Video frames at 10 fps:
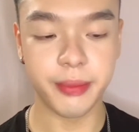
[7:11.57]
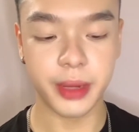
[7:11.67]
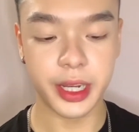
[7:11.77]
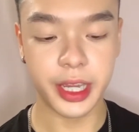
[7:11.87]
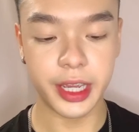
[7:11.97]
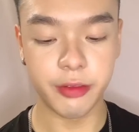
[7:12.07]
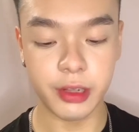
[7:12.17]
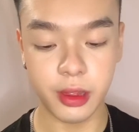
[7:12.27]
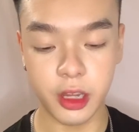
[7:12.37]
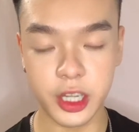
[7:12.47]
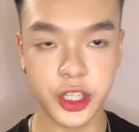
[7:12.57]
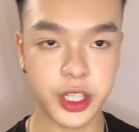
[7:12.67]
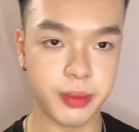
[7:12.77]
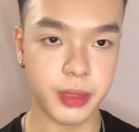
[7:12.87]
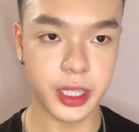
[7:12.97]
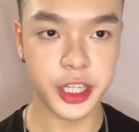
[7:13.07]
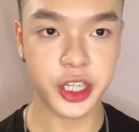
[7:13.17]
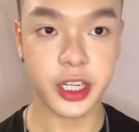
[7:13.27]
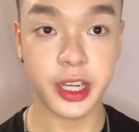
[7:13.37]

but they launched in Malaysia,